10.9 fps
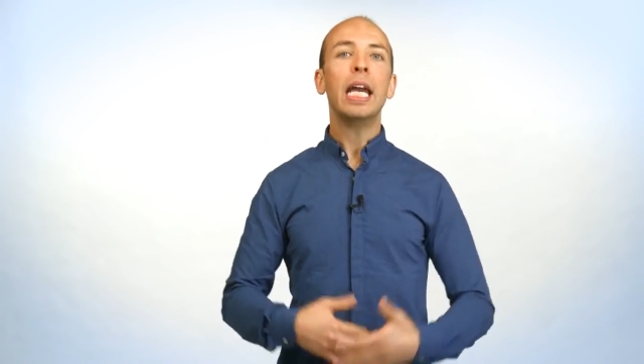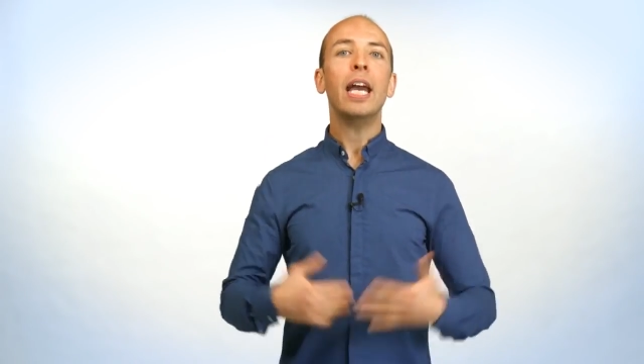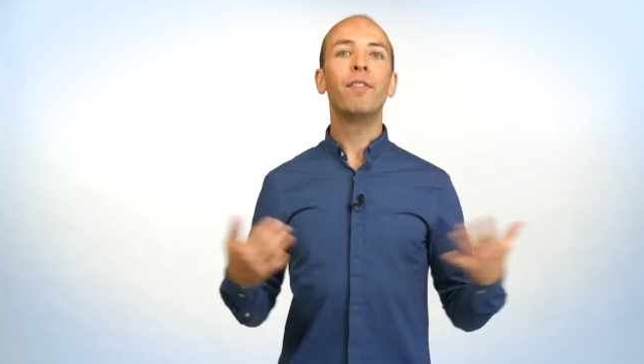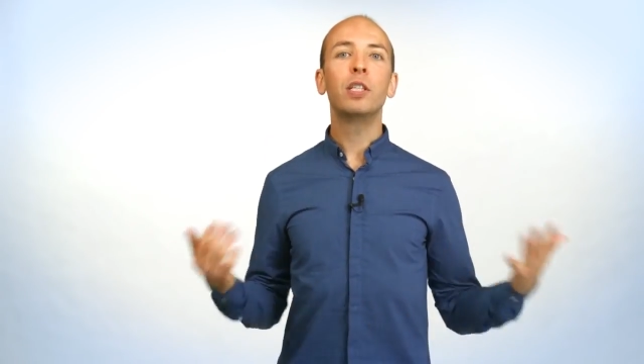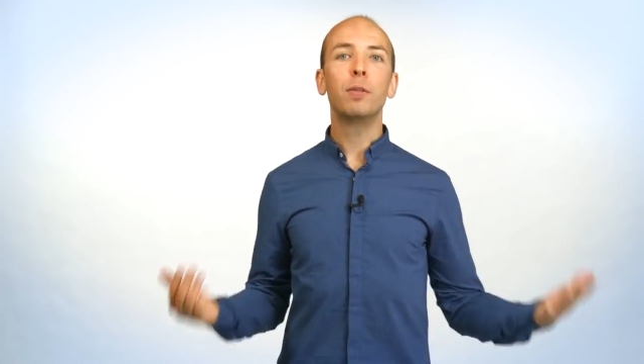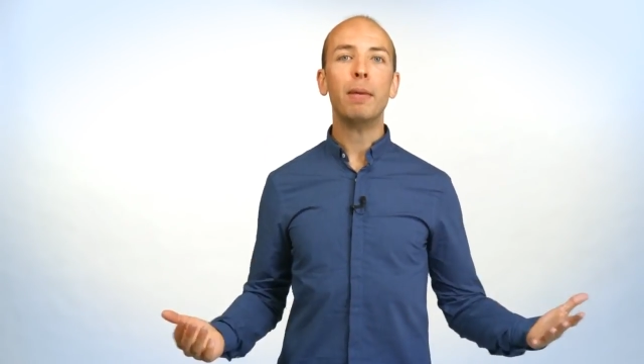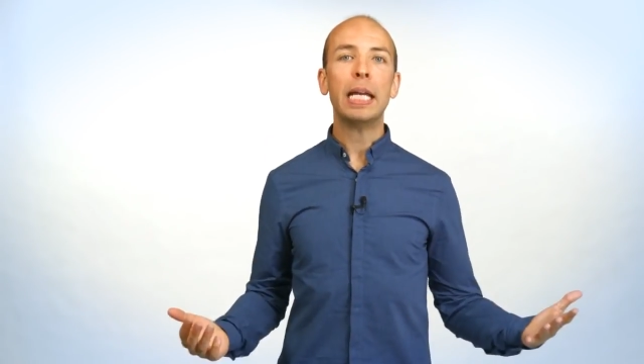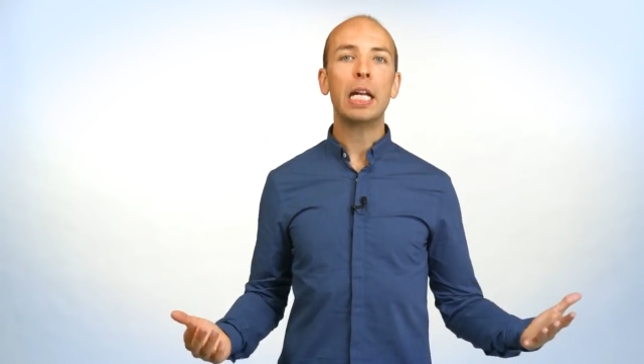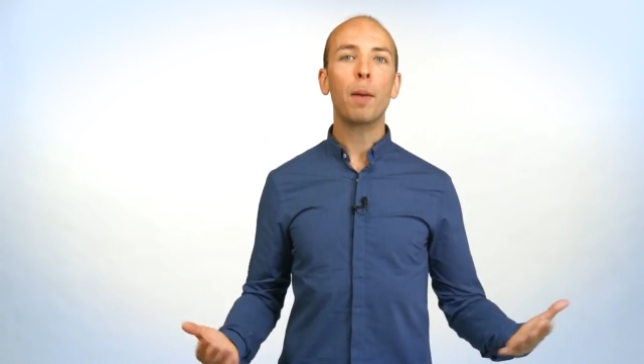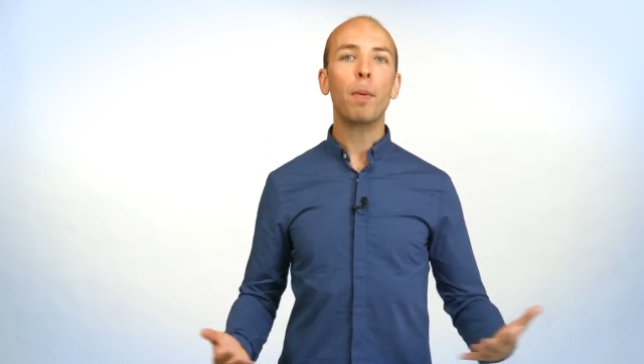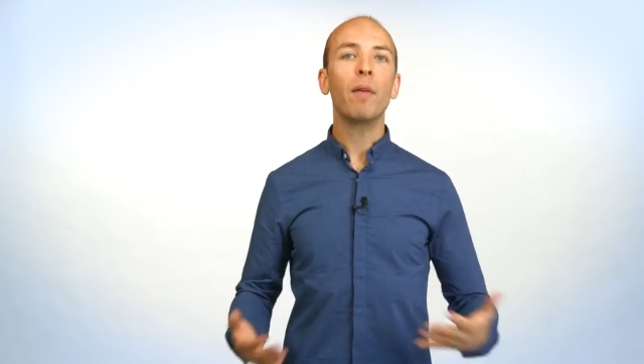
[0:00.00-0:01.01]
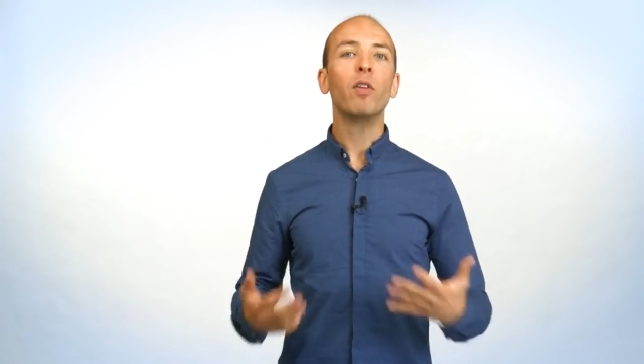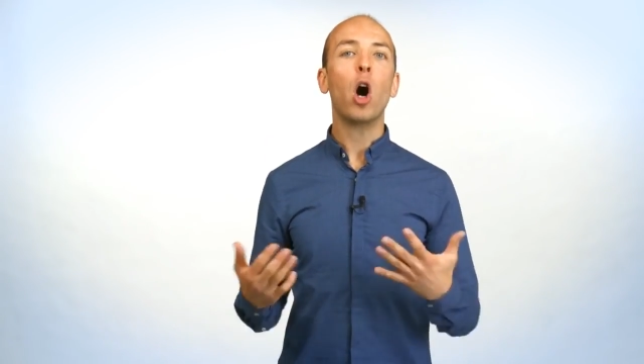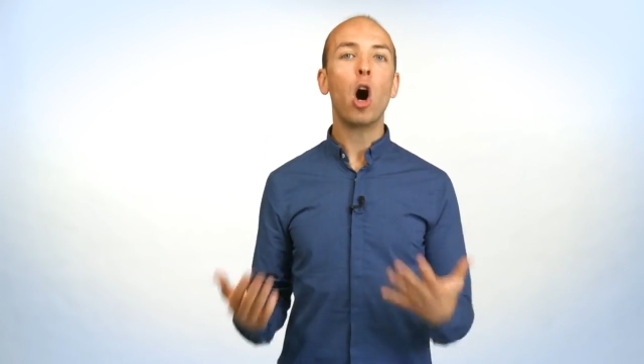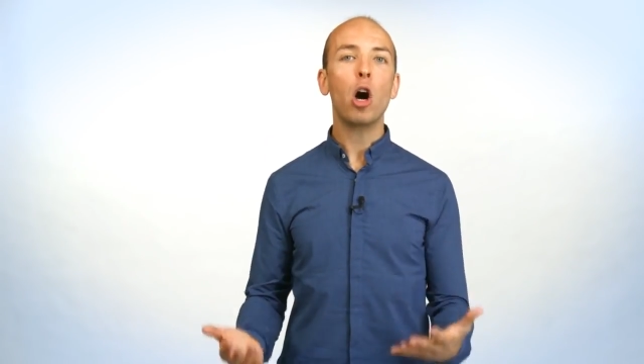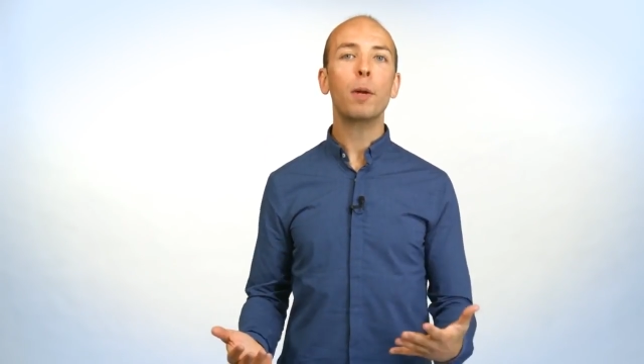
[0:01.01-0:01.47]
if it's made up of
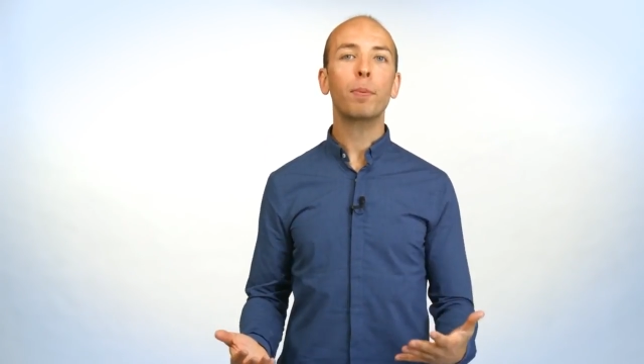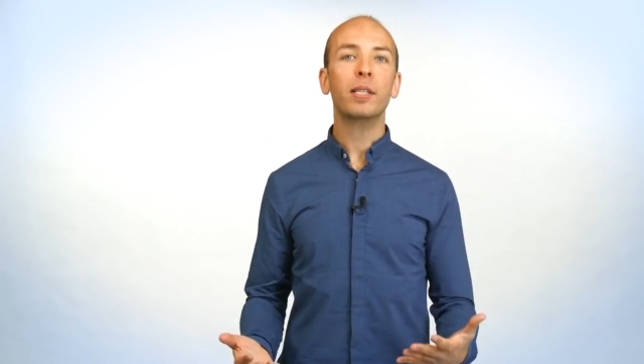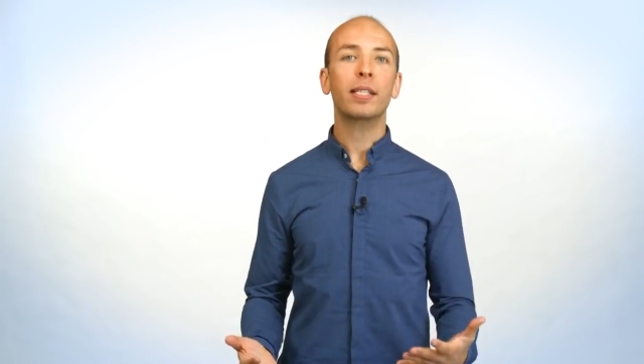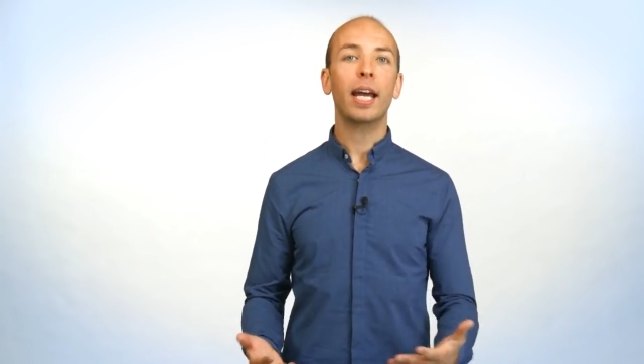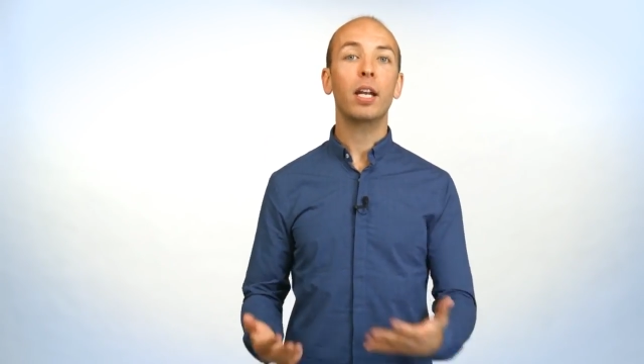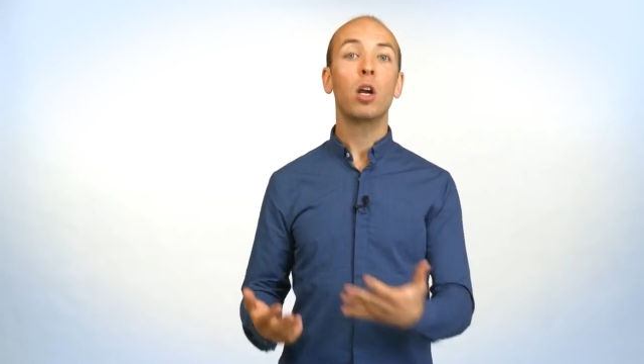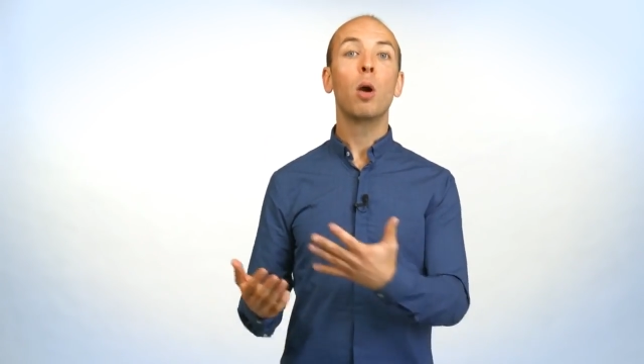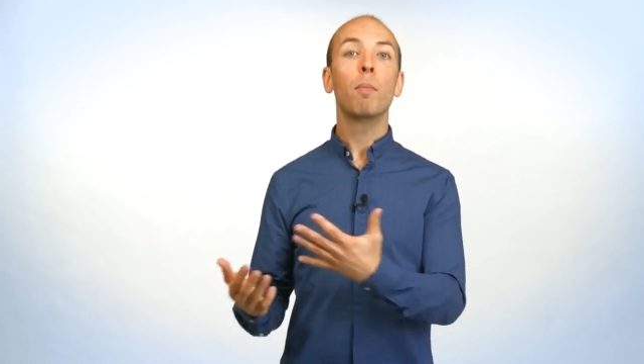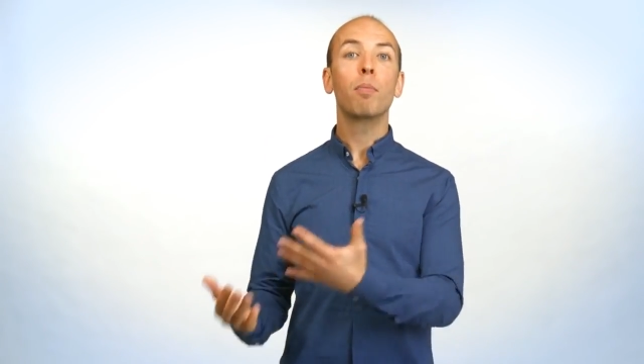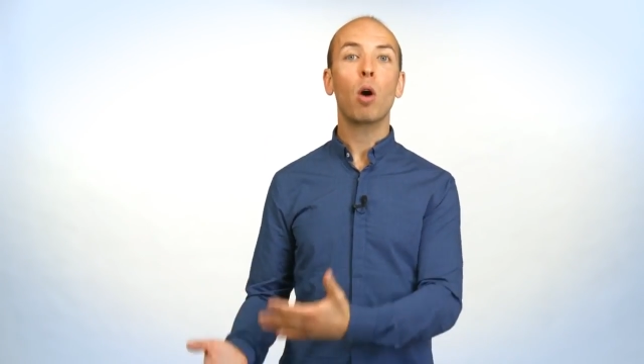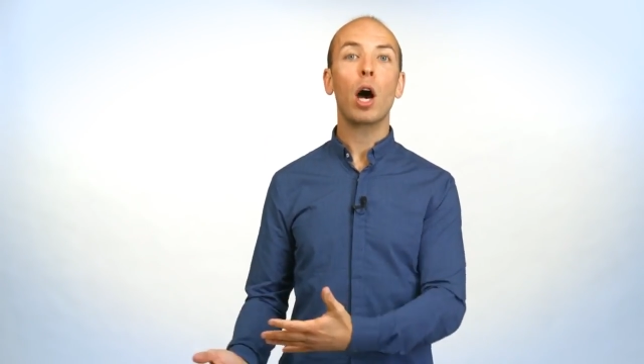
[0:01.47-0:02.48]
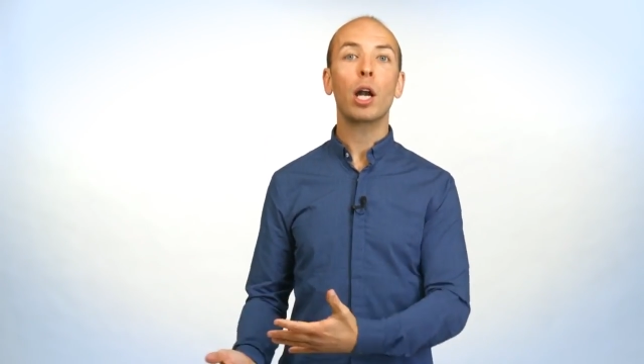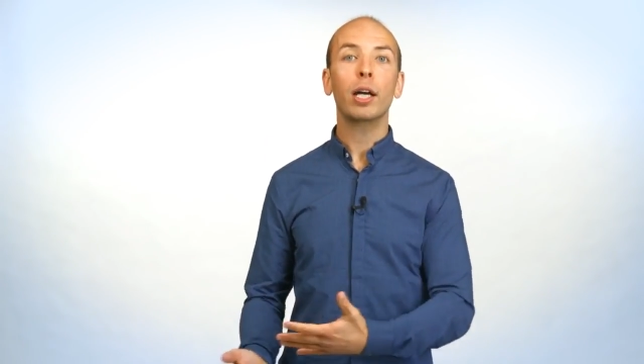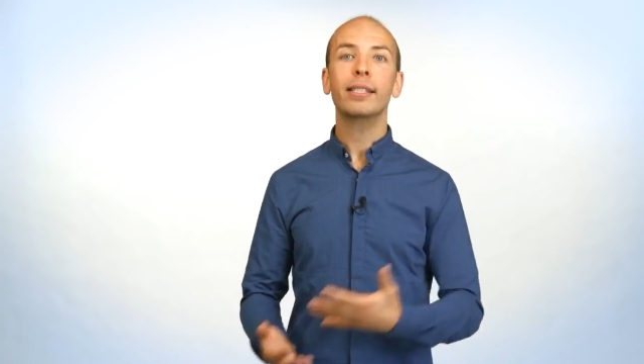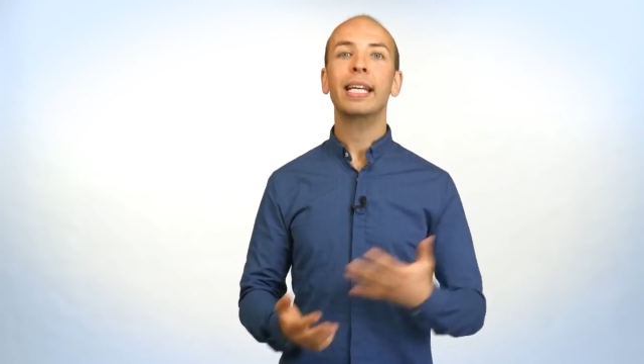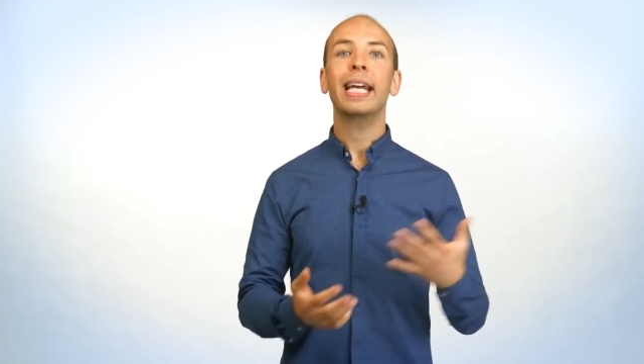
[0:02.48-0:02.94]
100%
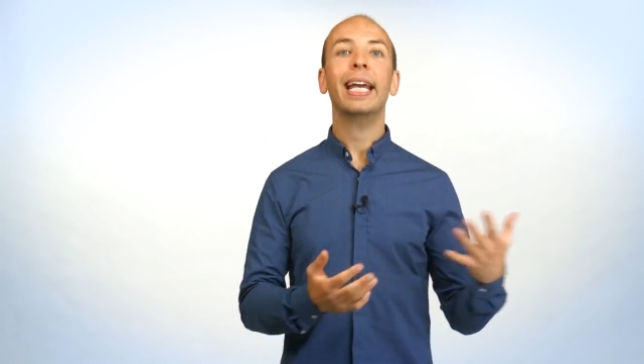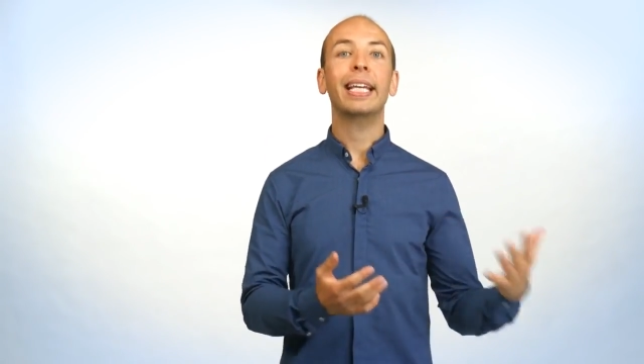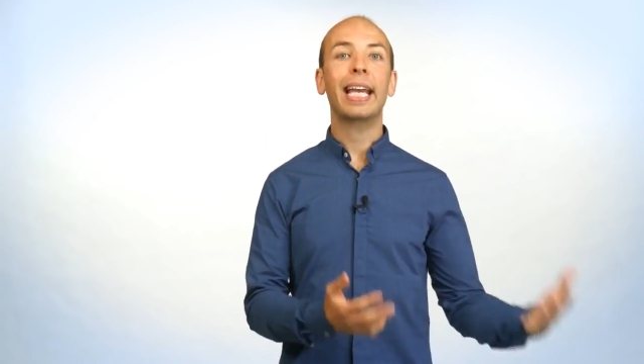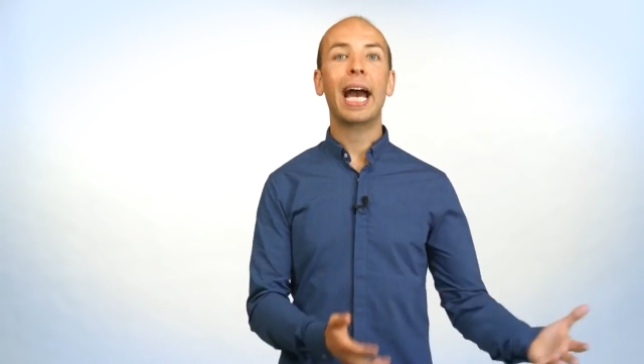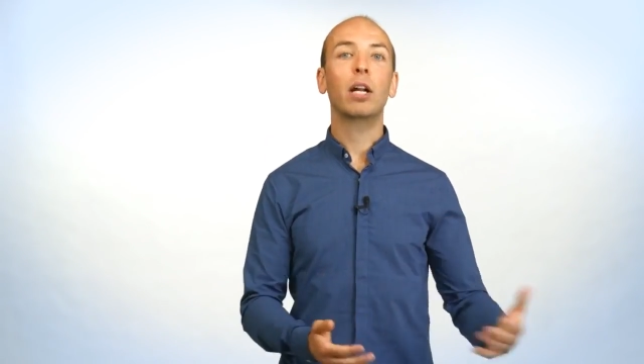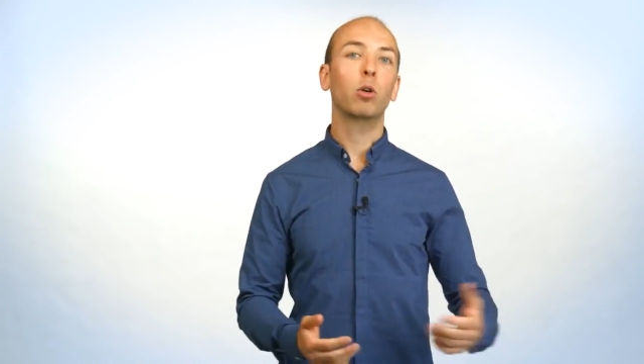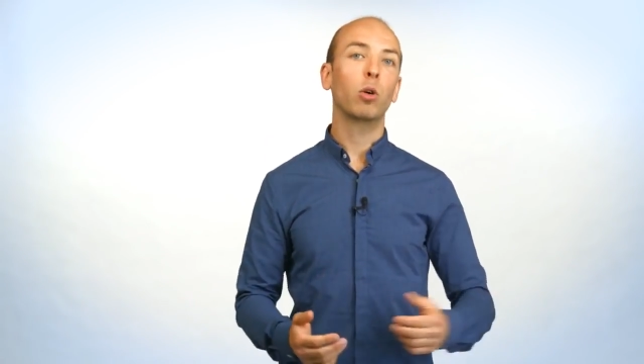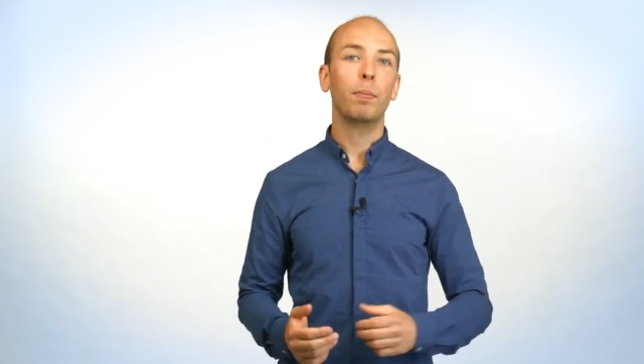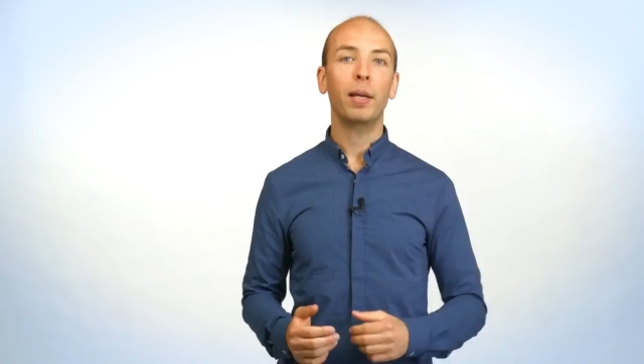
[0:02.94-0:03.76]
product and category